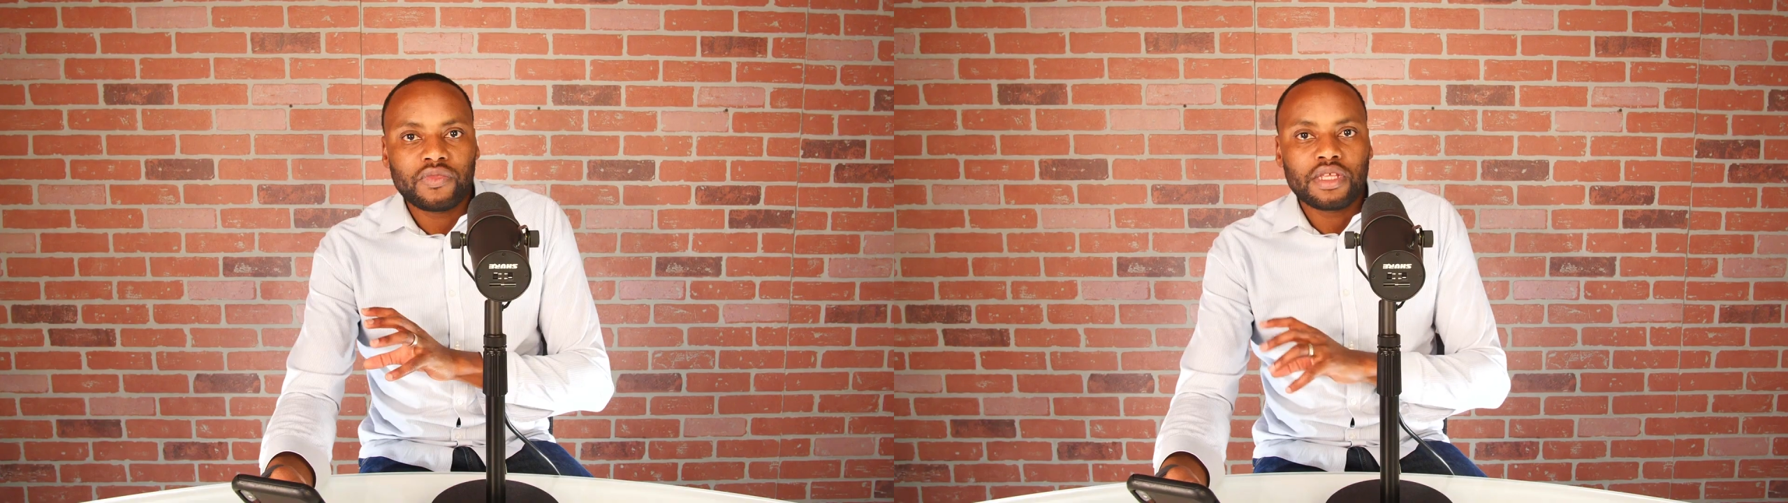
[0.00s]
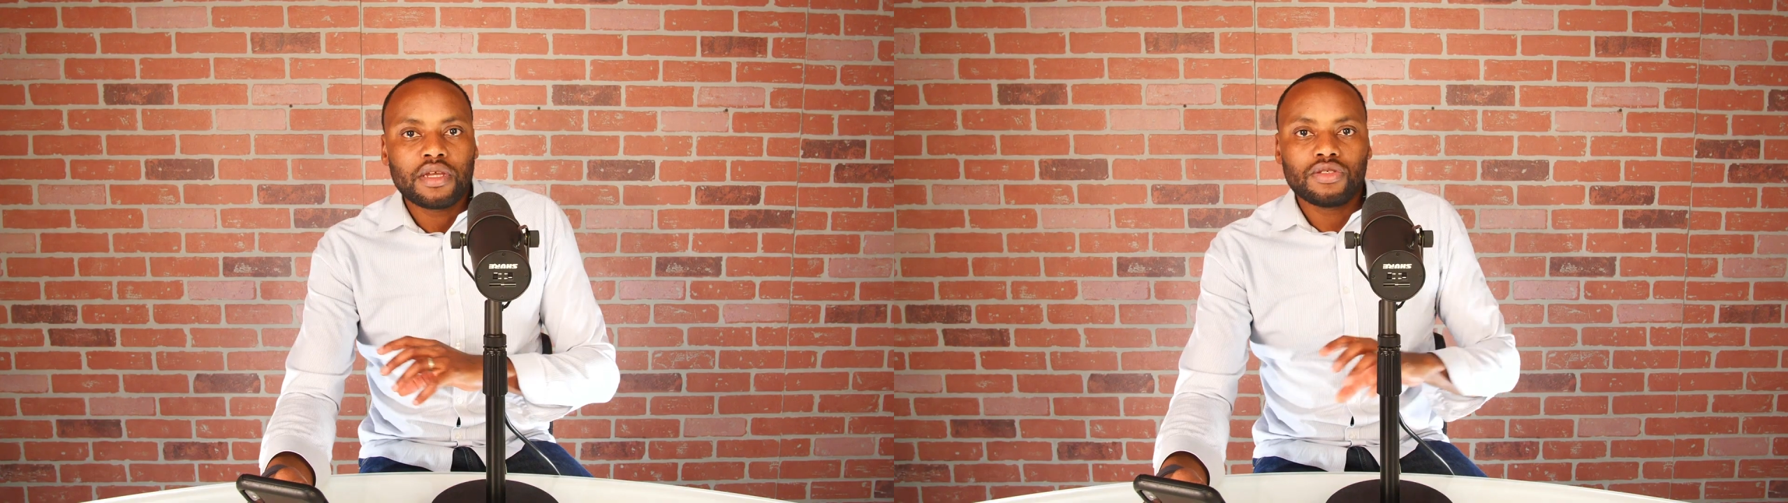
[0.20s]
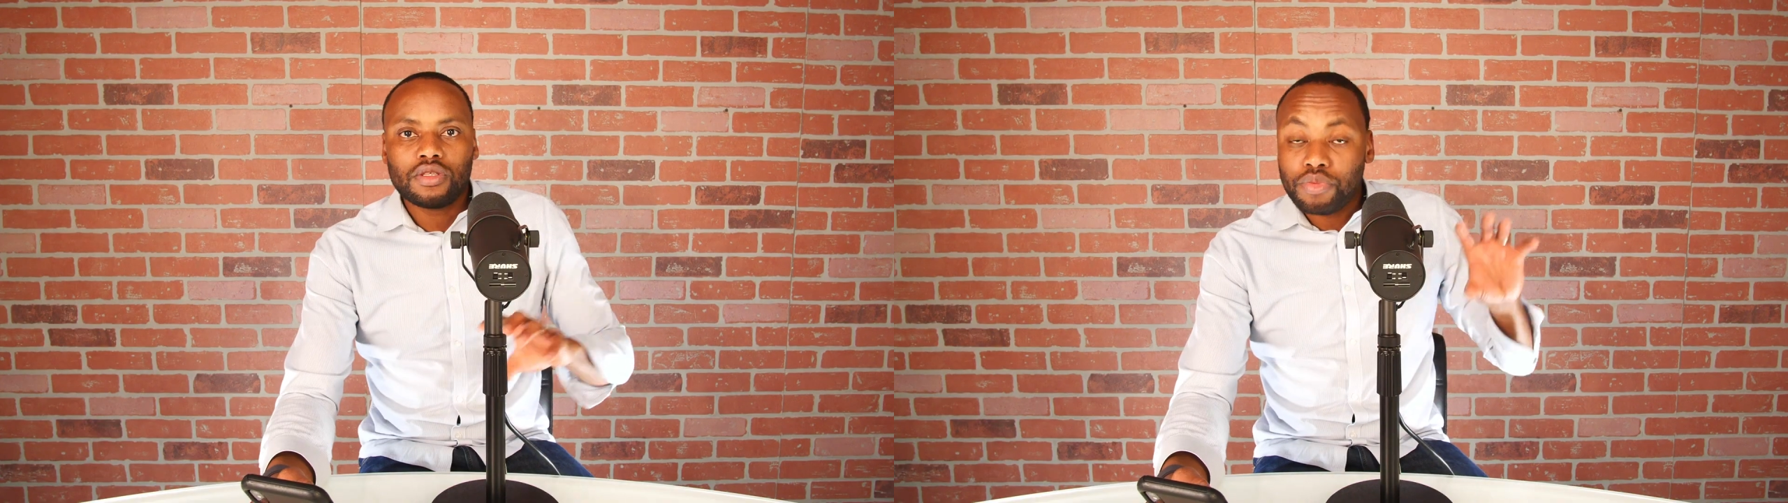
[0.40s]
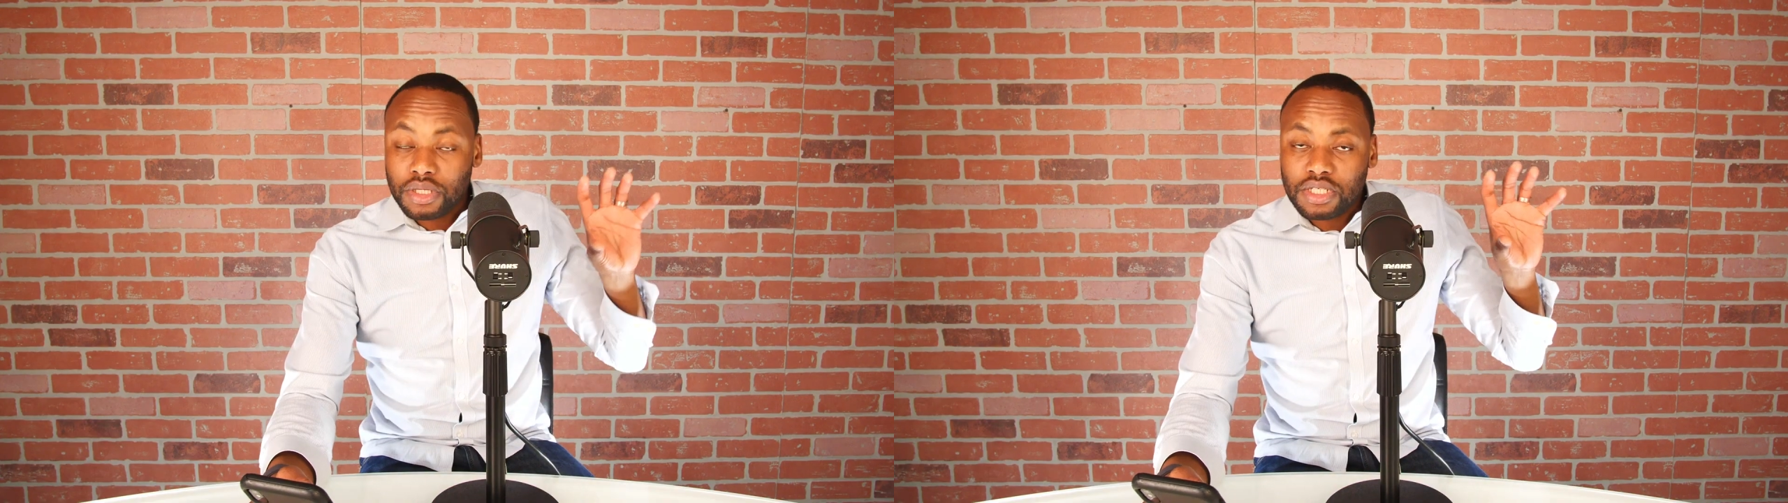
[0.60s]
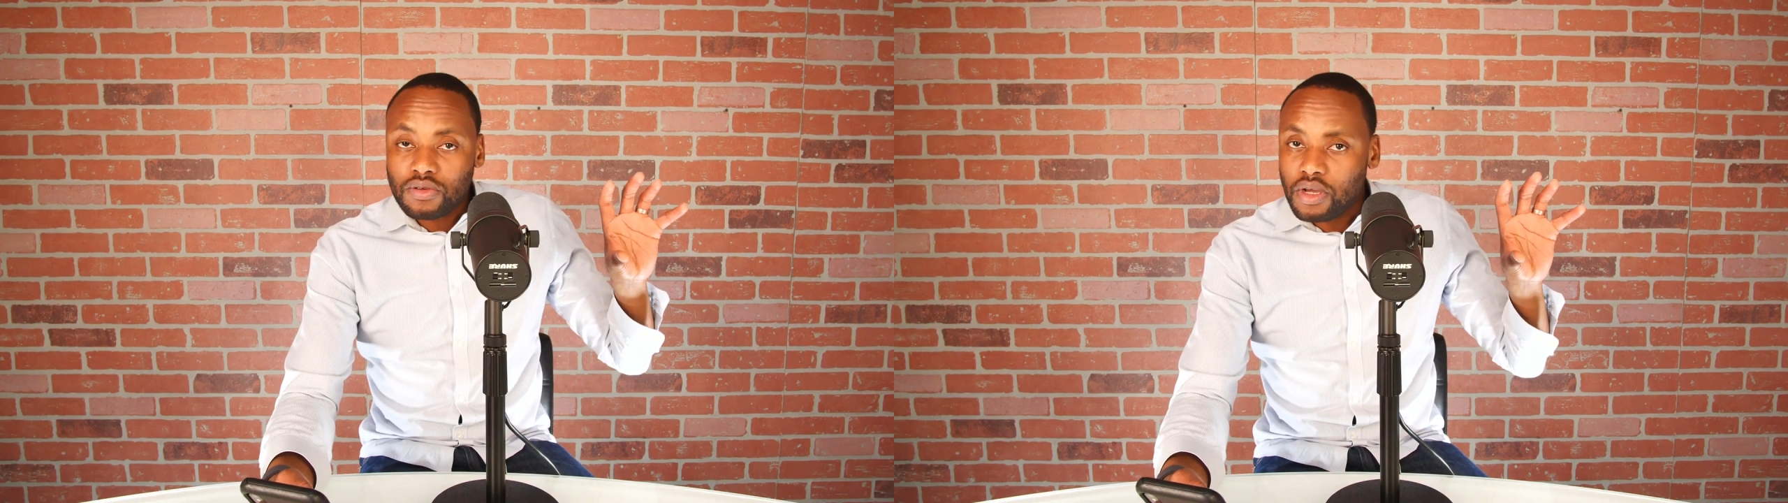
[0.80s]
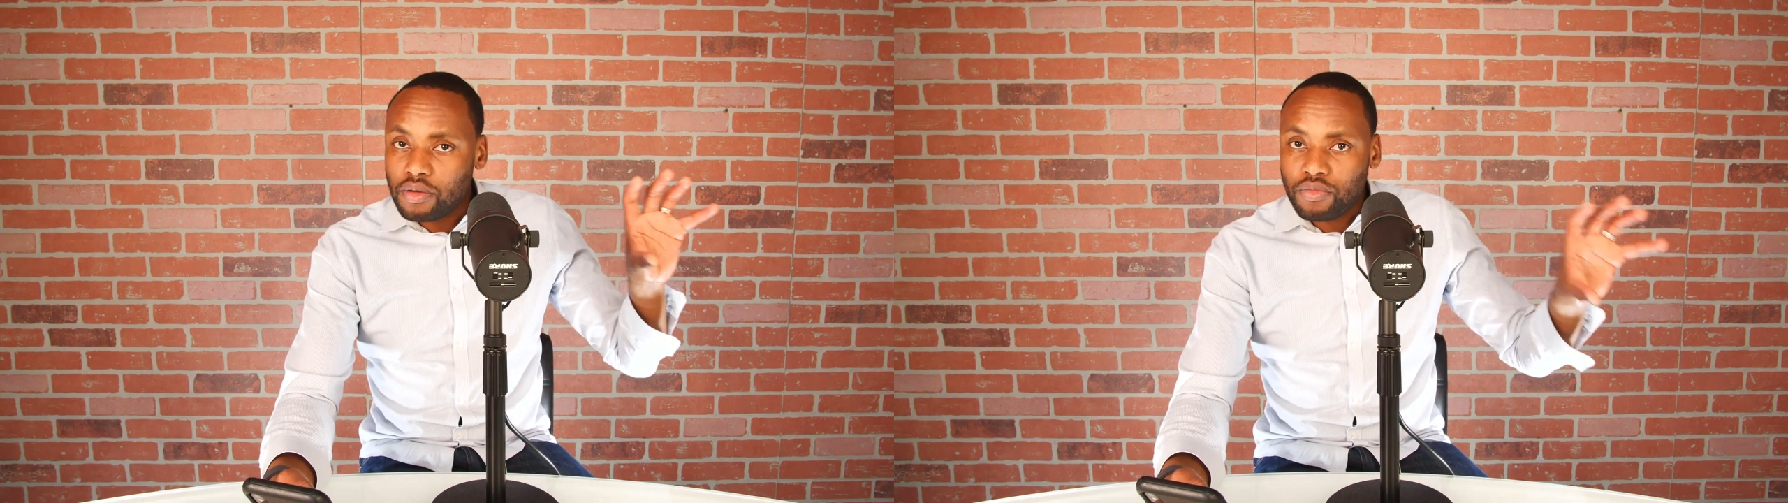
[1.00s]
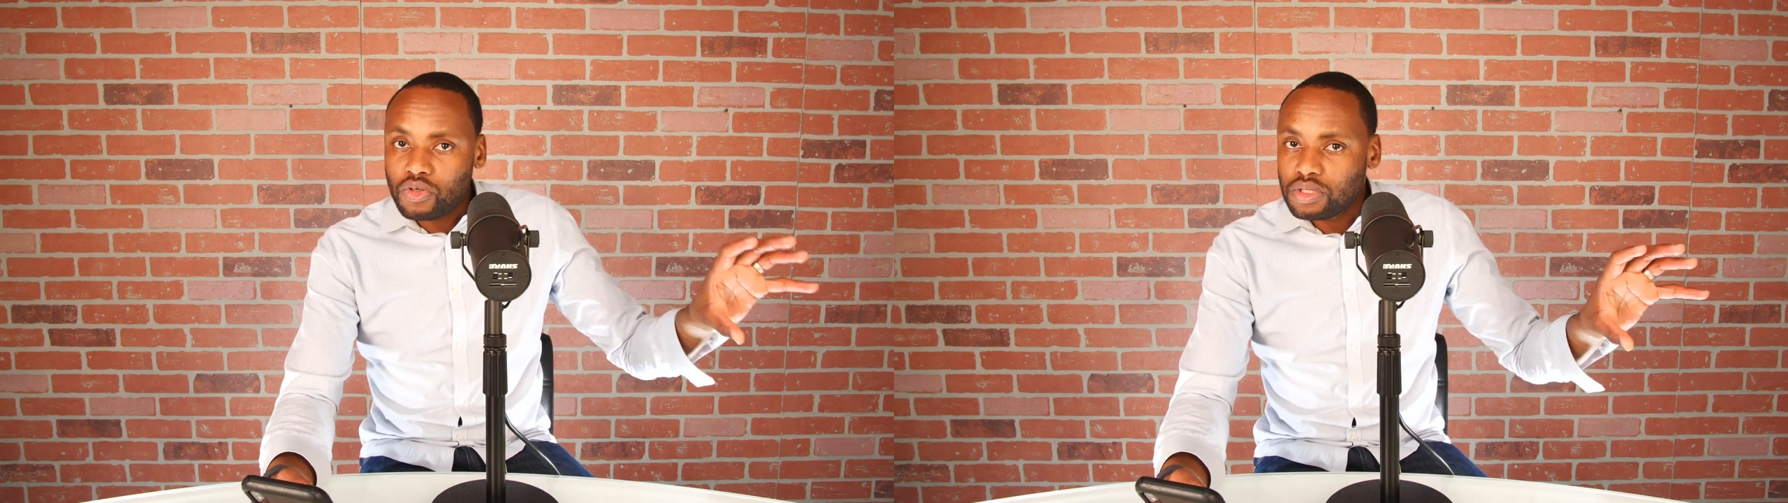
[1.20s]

So the person who had the most